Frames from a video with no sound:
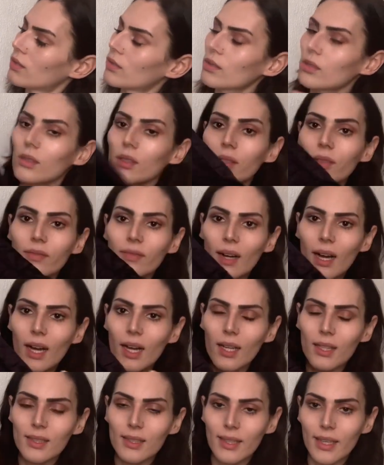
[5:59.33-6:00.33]
the
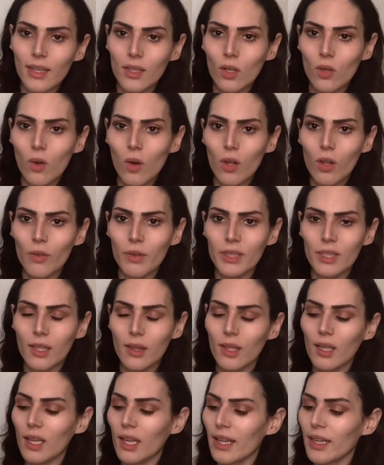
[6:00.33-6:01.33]
fajas that go all the way to the
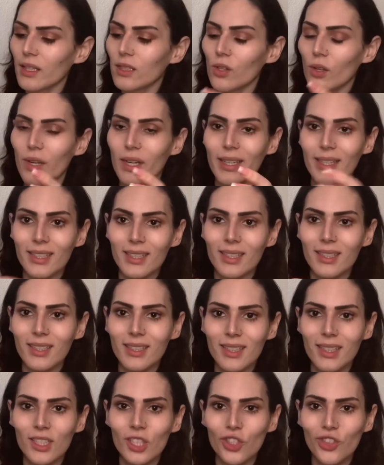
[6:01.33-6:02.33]
legs, so that I can
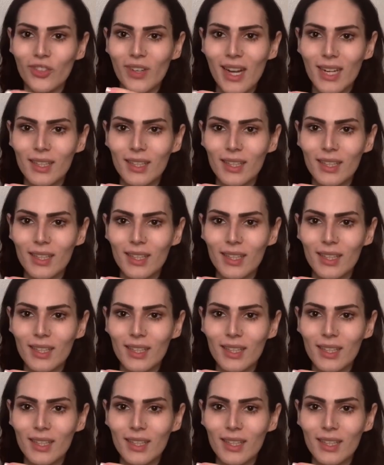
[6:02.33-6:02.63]
contract